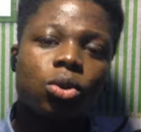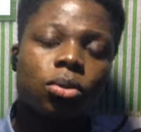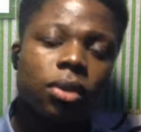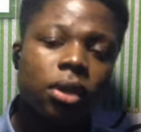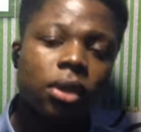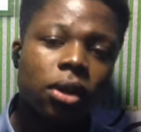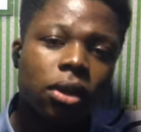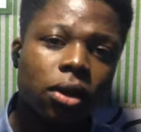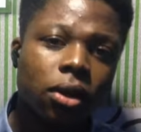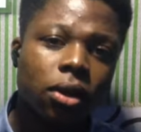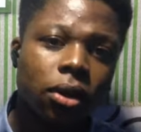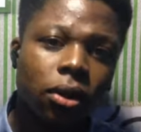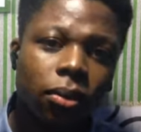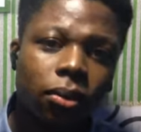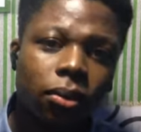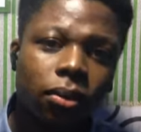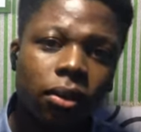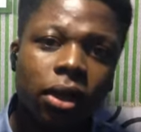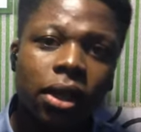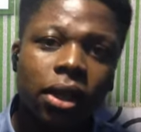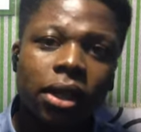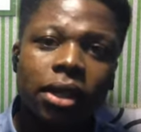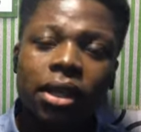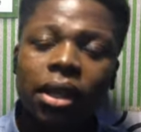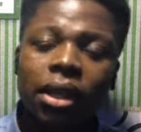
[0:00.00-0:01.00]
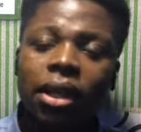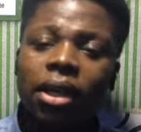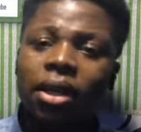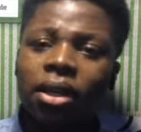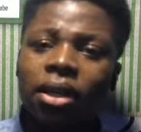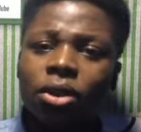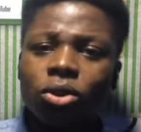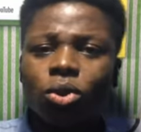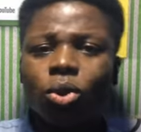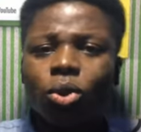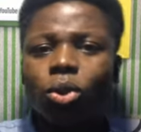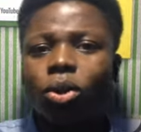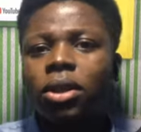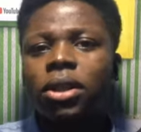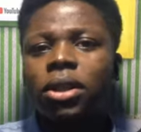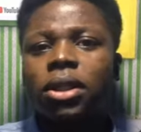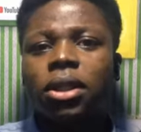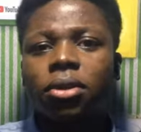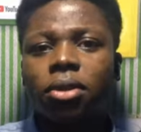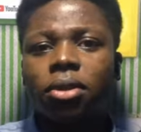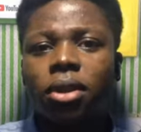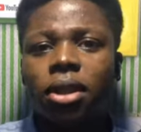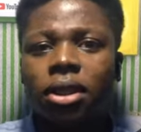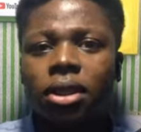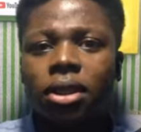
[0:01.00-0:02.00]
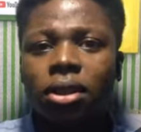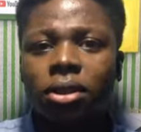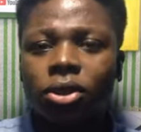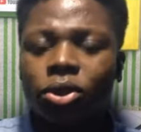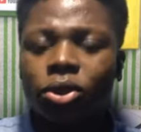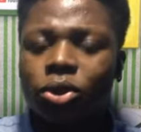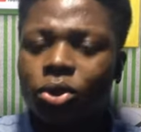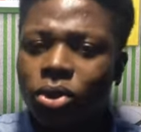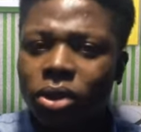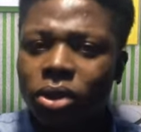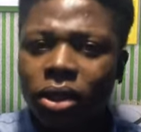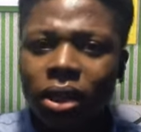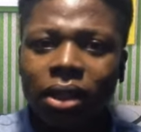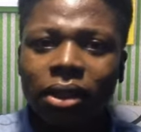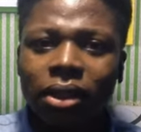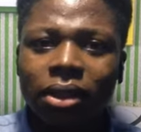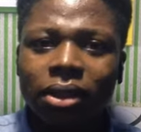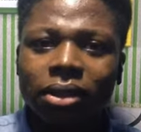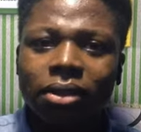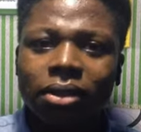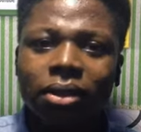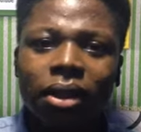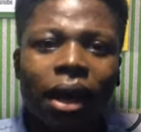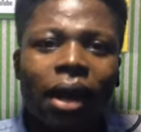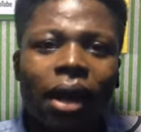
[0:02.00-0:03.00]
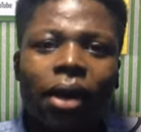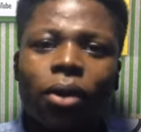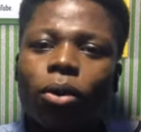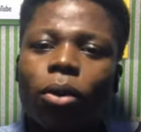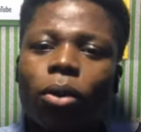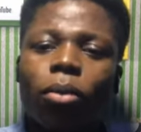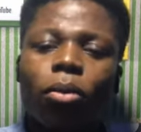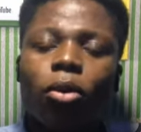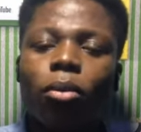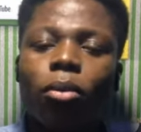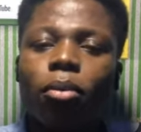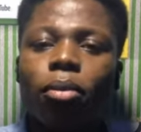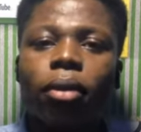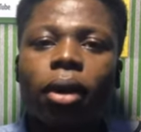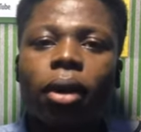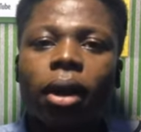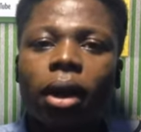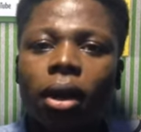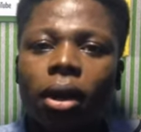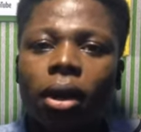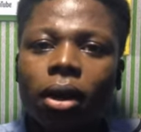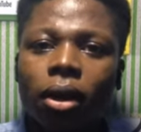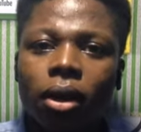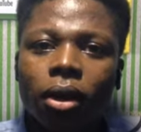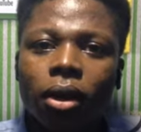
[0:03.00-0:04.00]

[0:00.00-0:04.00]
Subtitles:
to be taken into consideration. Students, like omo bre,